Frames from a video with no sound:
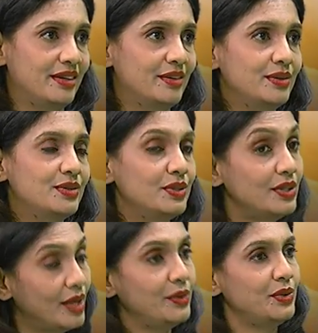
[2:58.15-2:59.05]
You know, so
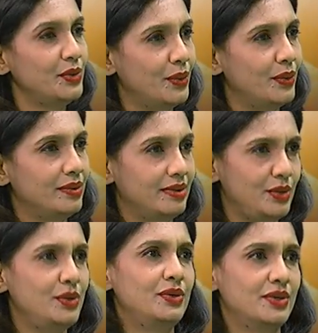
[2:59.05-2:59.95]
now you know
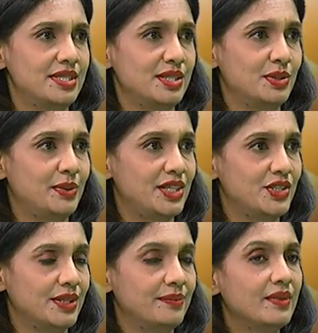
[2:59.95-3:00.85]
your
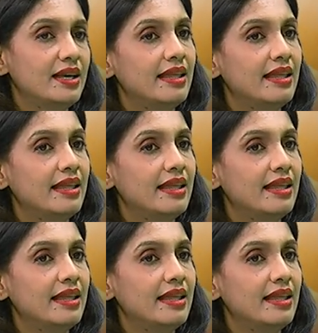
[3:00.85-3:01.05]
situation.